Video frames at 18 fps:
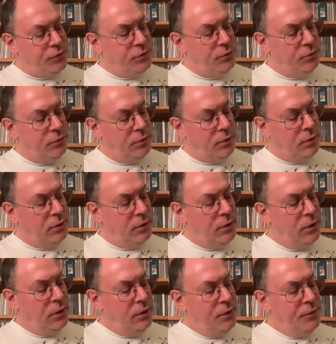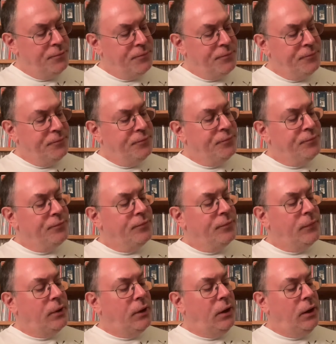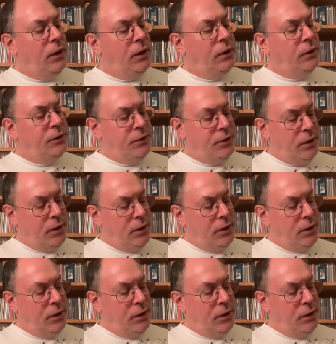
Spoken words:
Tour. And it's